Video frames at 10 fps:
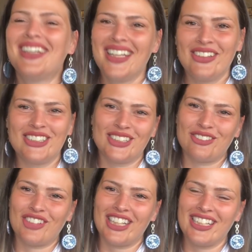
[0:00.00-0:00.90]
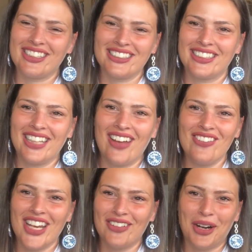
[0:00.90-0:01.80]
it was just funny because I've
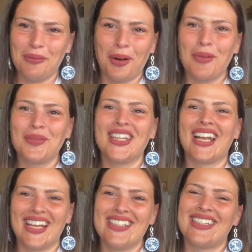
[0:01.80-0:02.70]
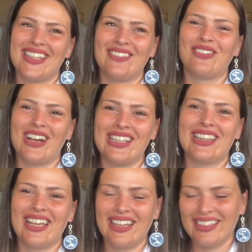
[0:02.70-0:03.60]
never had a problem, and then I did right
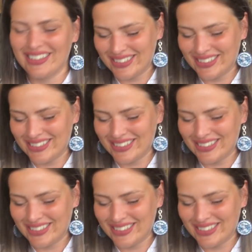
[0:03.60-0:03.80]
then.